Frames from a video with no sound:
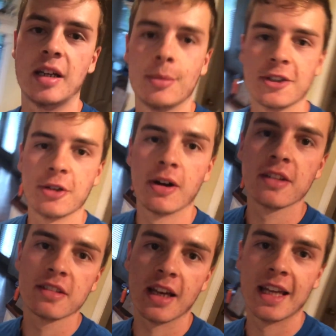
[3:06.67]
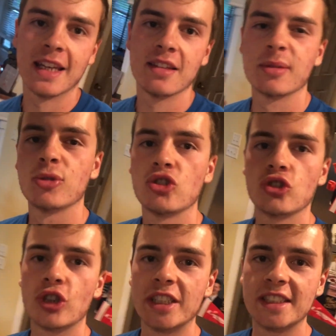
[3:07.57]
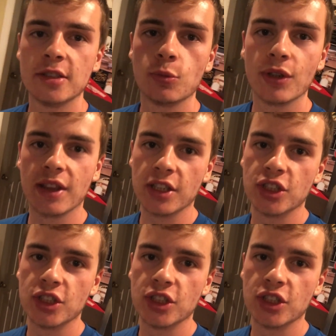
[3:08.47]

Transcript: Time to go outside and hit some stretches with the